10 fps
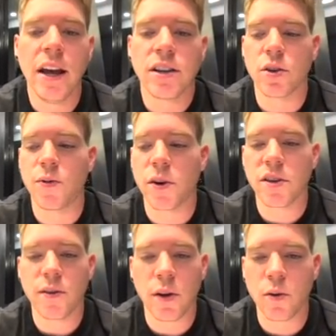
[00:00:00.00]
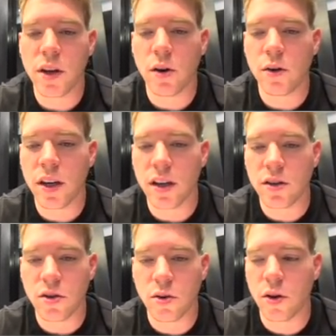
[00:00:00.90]
So first of all, we go here
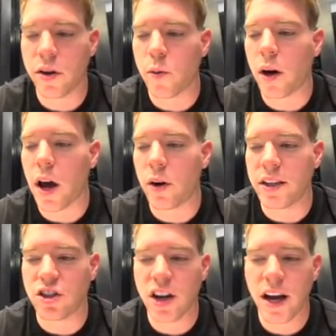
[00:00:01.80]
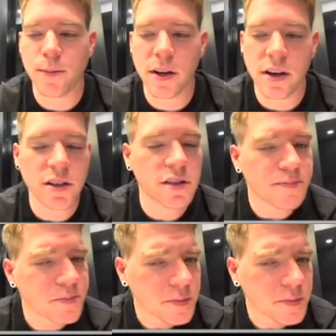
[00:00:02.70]
to the 1 hourly chart, because